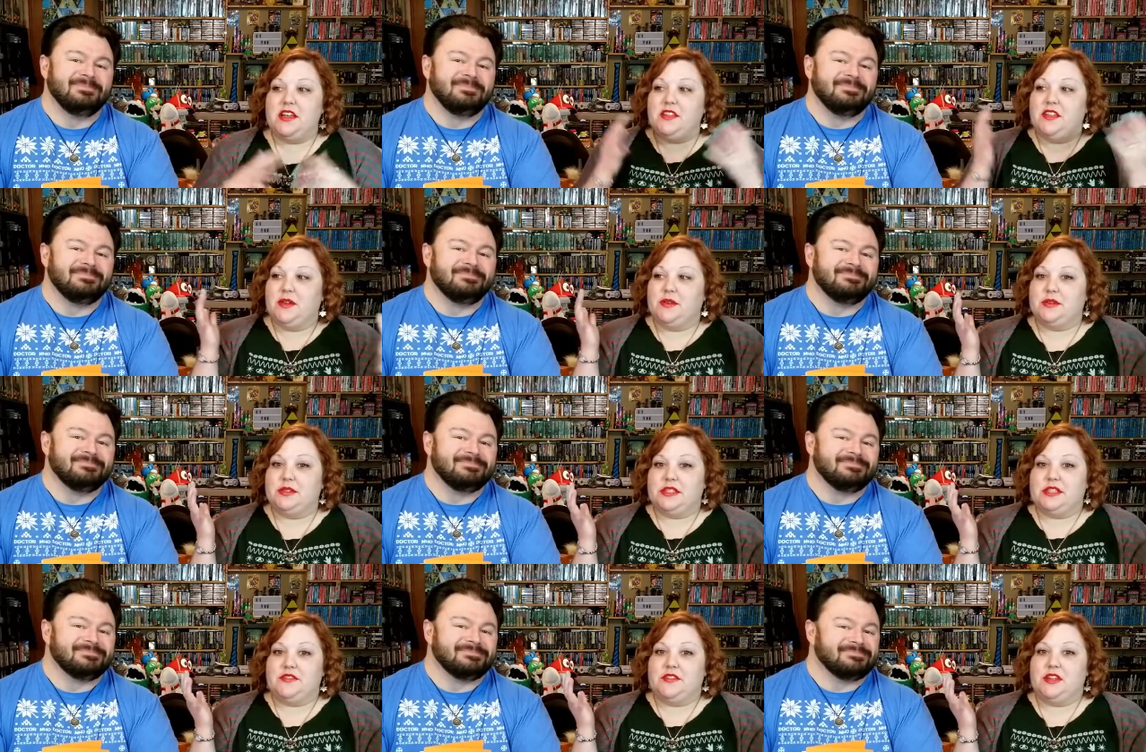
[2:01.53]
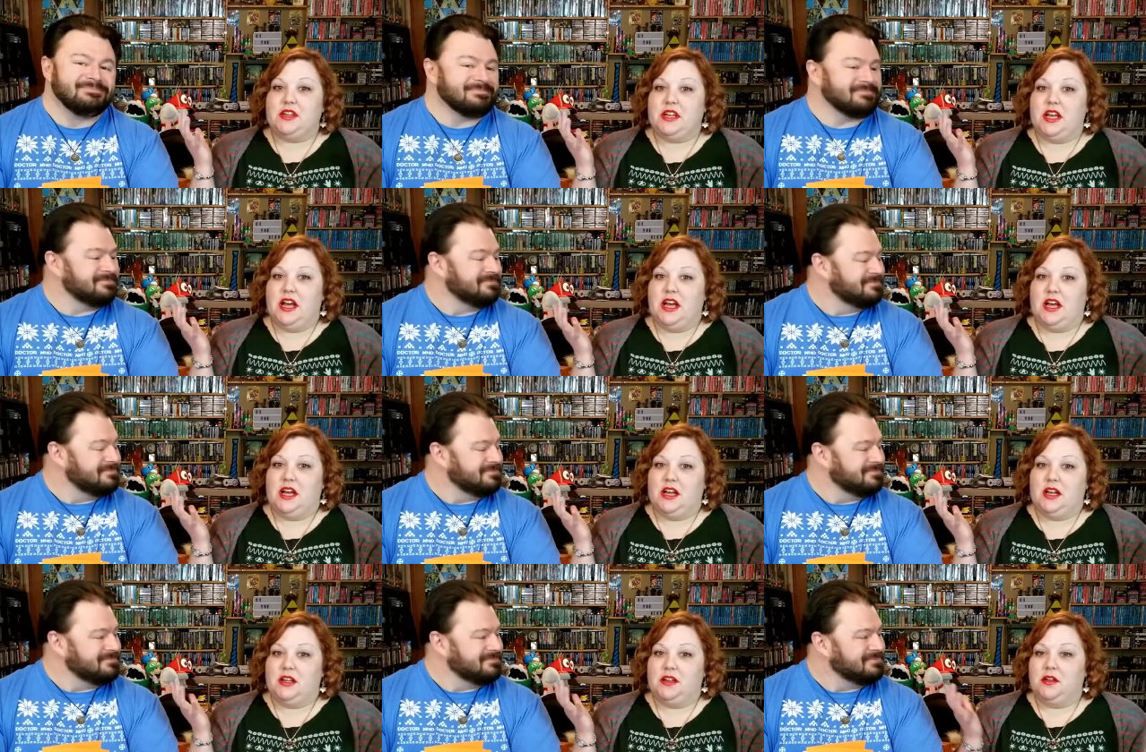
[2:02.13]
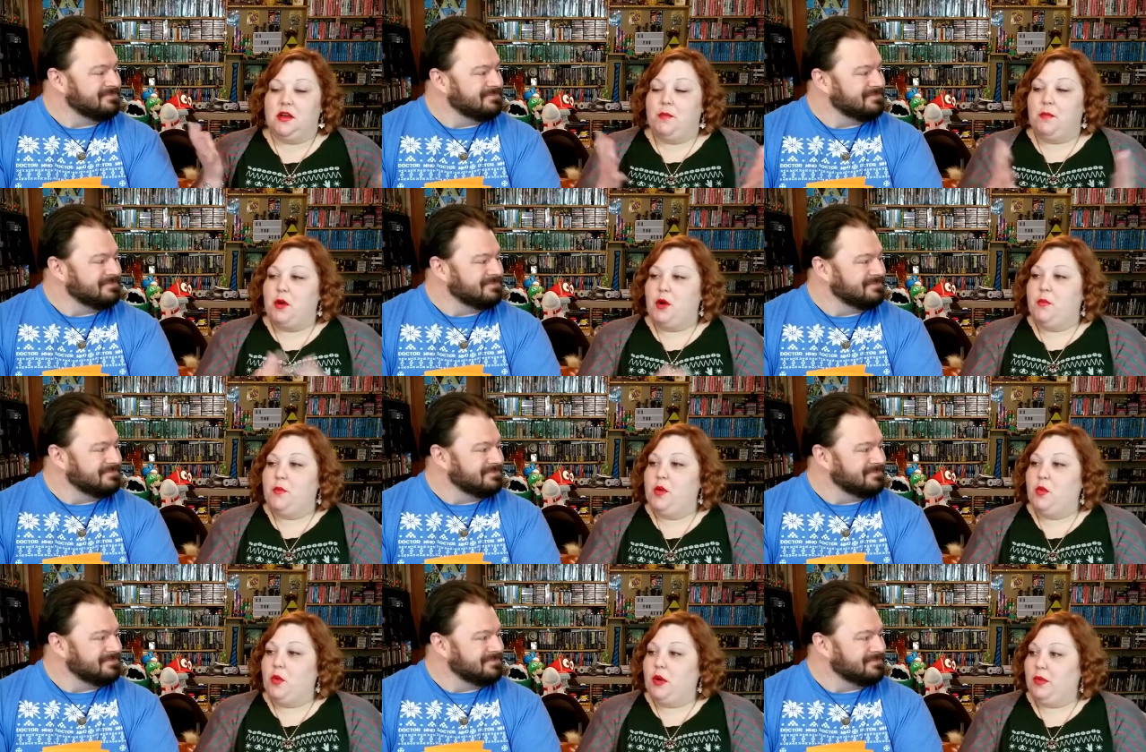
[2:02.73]
Speaker 1: There was even uh, a
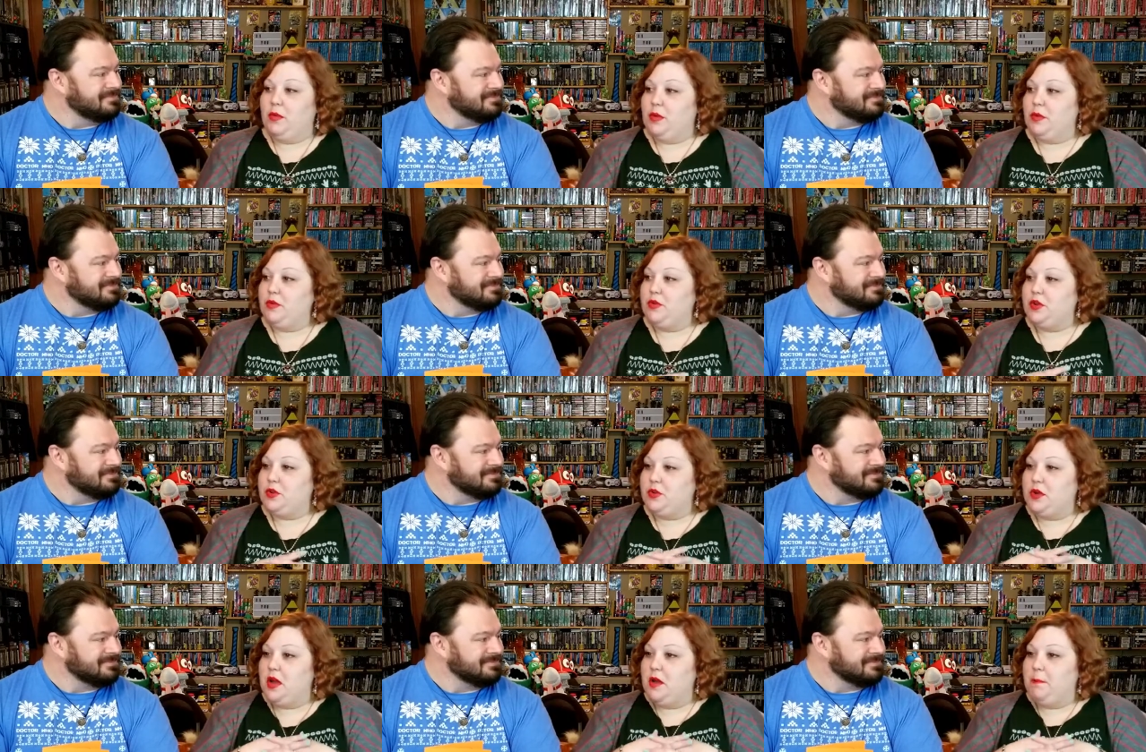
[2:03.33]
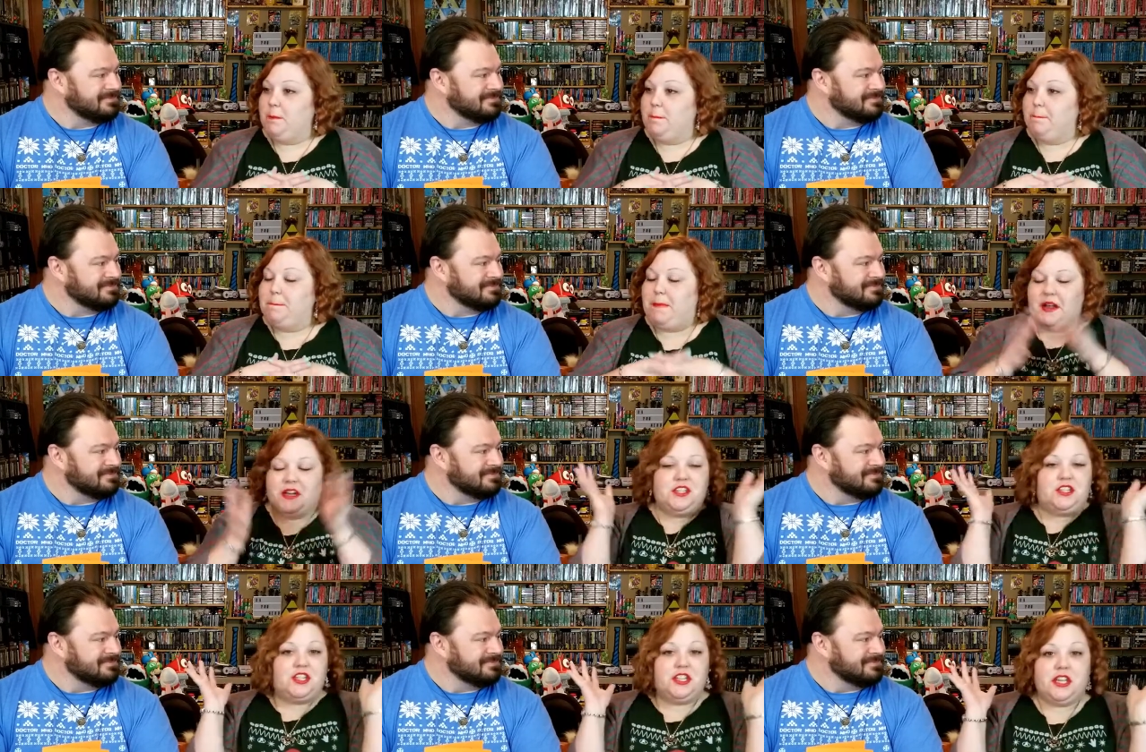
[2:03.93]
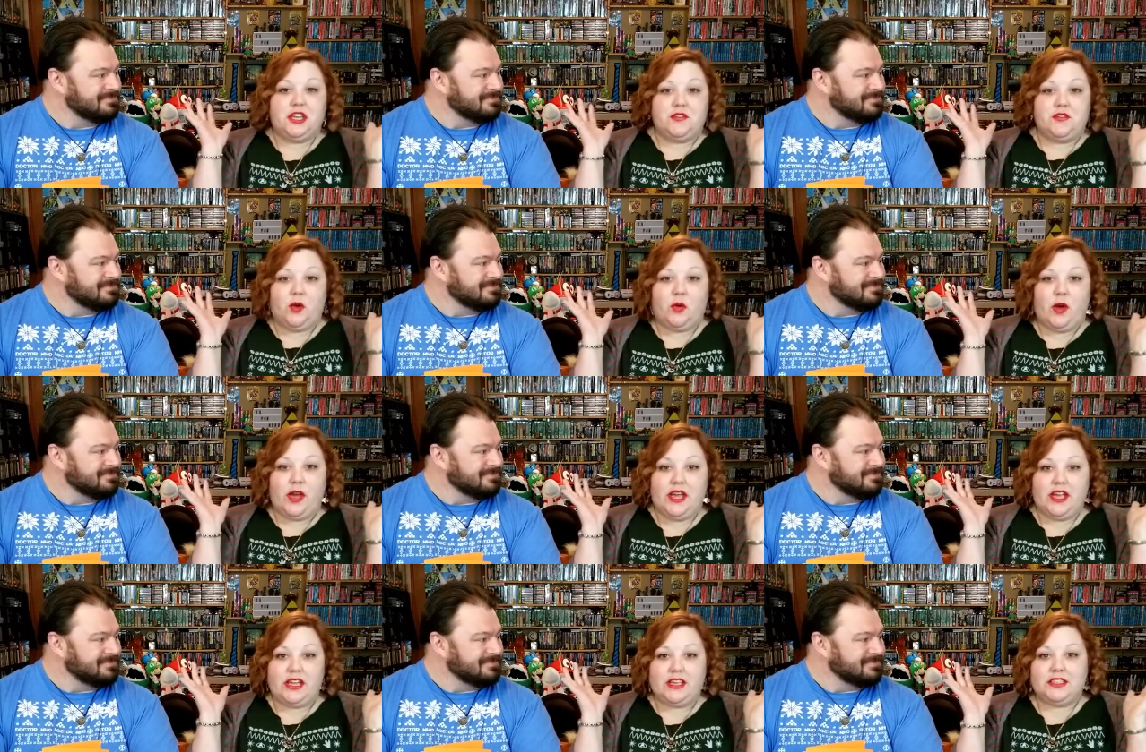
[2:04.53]
moment where we were doing a bunch of
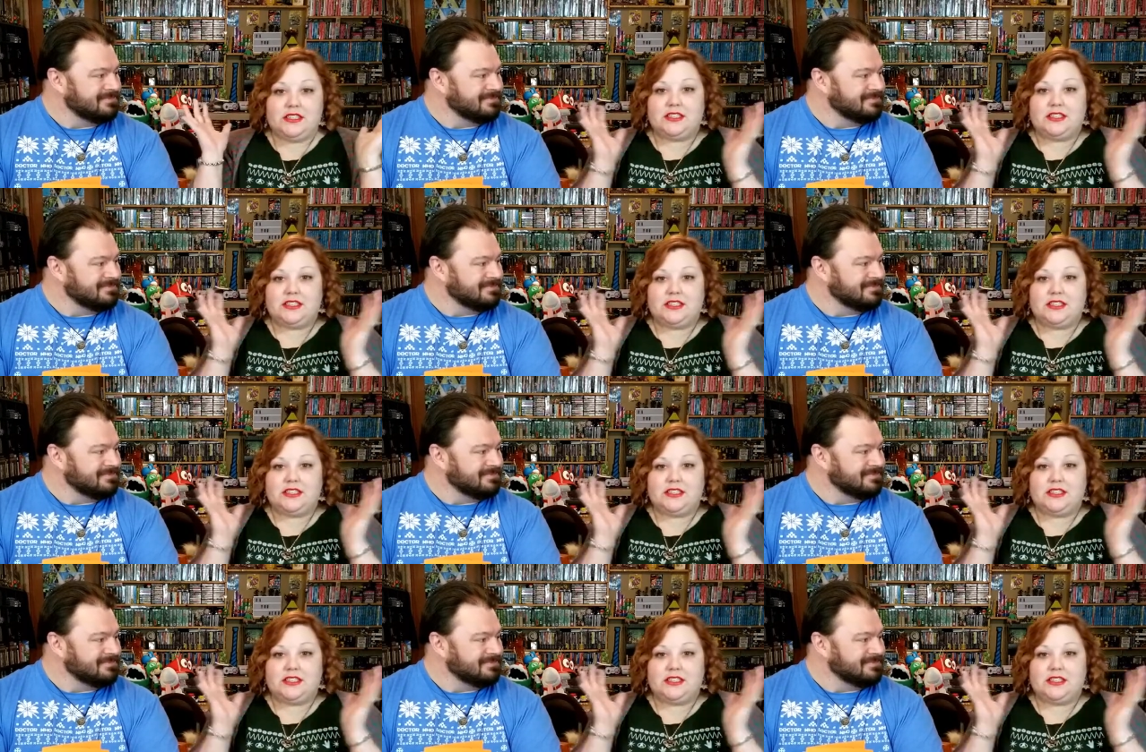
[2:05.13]
giveaways,